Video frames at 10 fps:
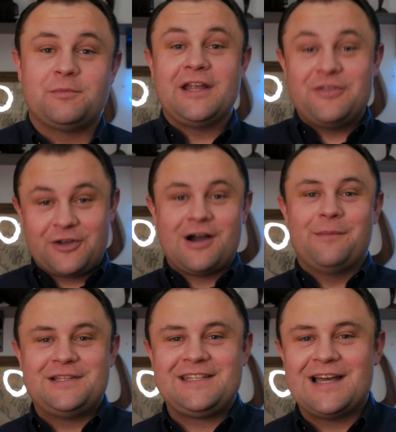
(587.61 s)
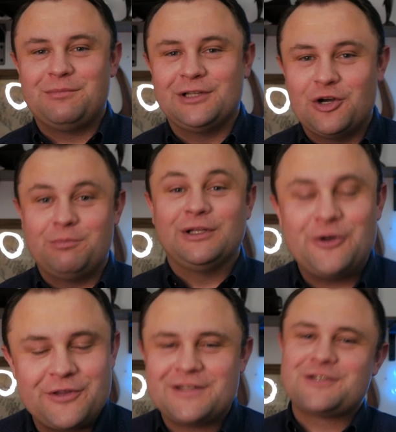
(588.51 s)
but in the comments down
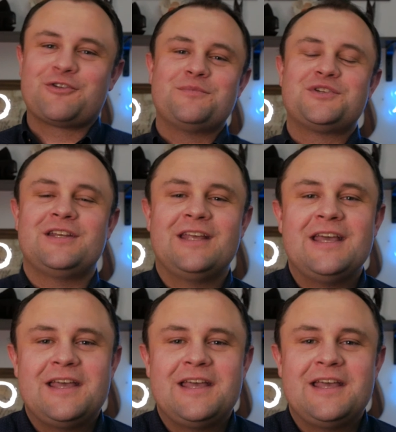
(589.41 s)
below the description.